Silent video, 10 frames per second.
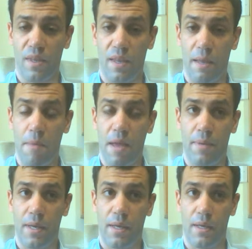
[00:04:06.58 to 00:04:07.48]
it may
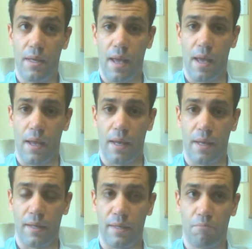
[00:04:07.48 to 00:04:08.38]
be
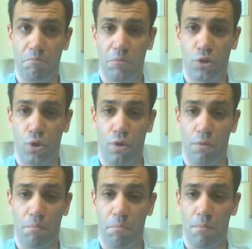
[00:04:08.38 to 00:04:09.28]
a
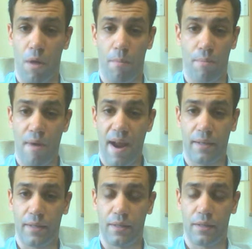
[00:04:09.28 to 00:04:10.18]
certain
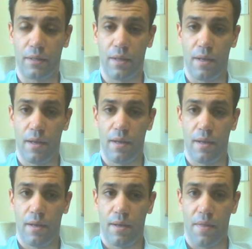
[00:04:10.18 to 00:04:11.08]
practice
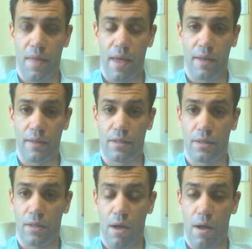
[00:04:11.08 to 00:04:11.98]
that
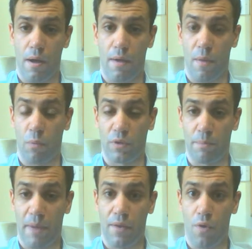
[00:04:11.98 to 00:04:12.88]
was
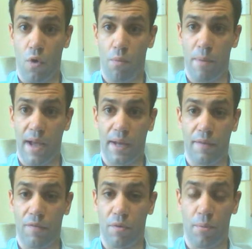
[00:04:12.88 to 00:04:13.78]
made though by a
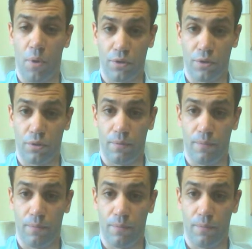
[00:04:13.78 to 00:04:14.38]
different person.